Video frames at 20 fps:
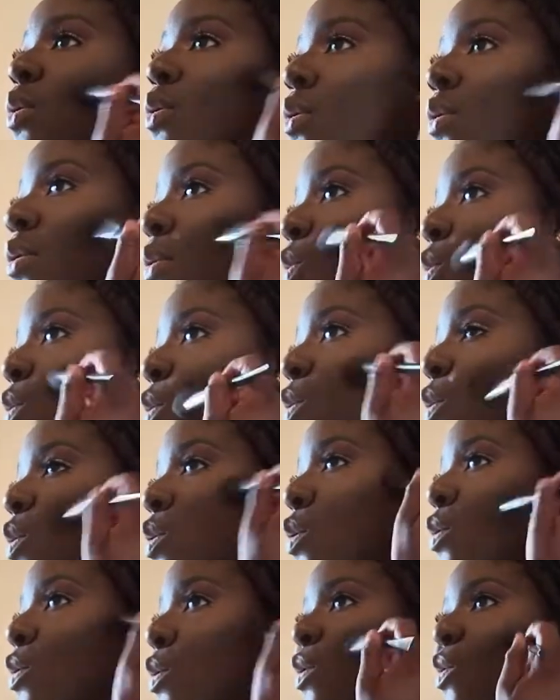That
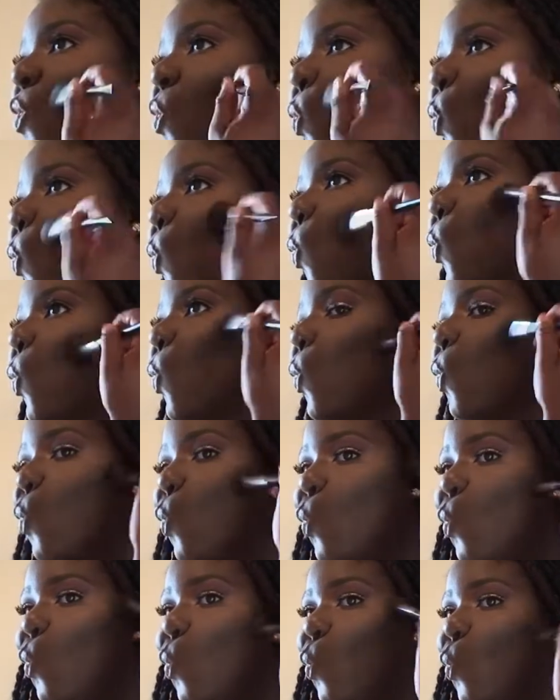contour,
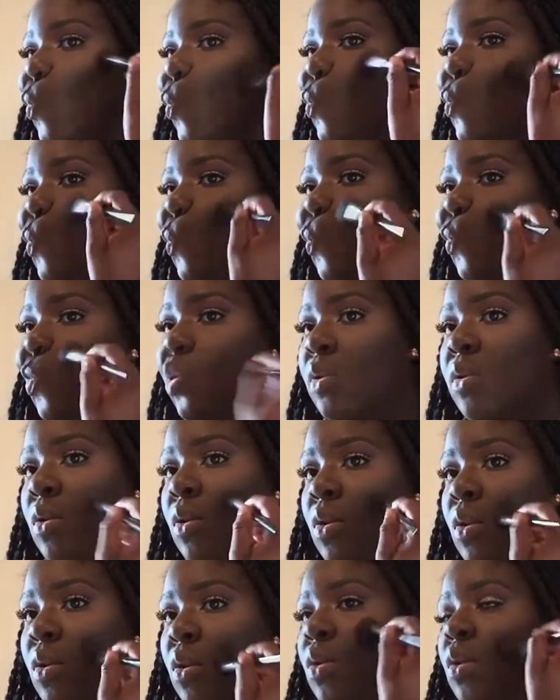yes,
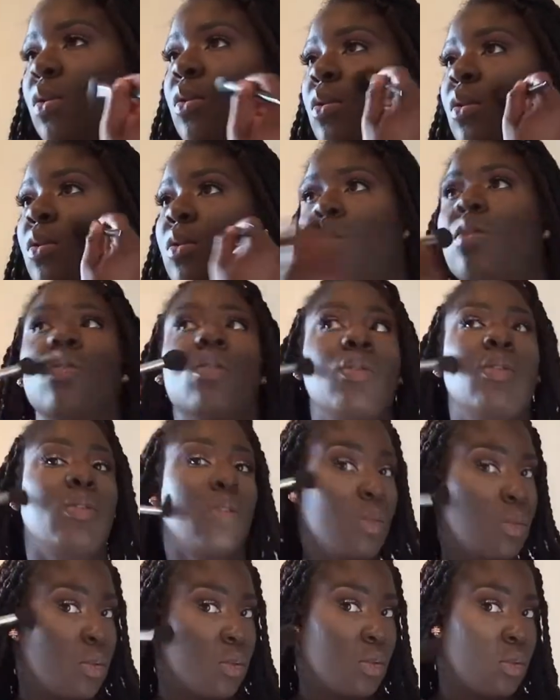yes, honey.
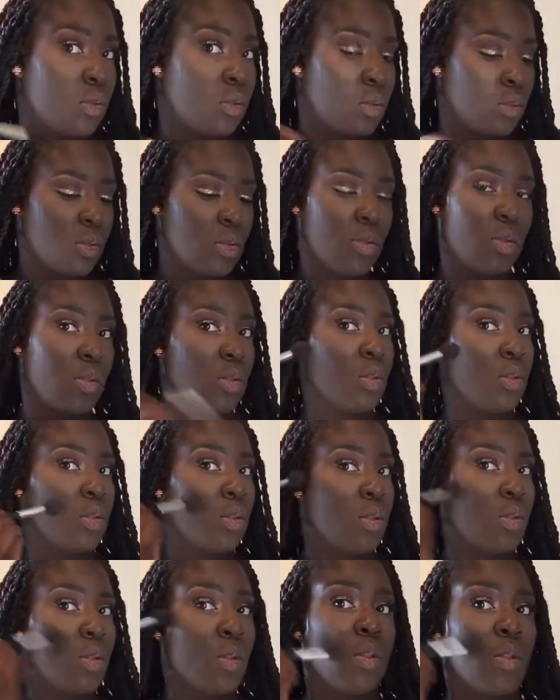Okay, get
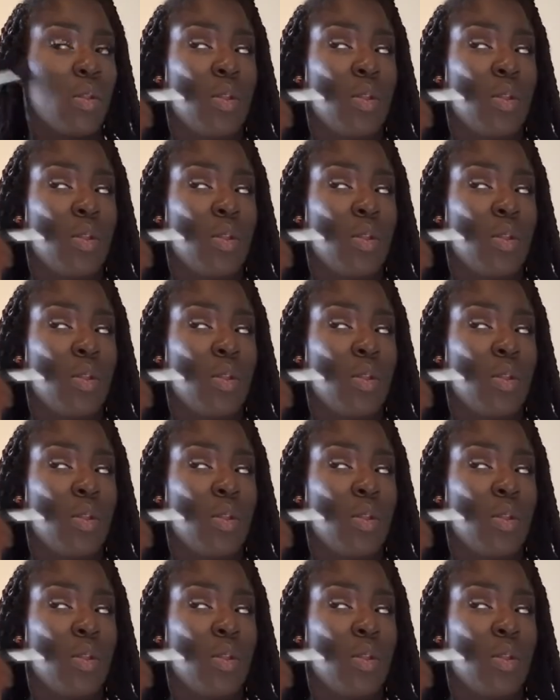back.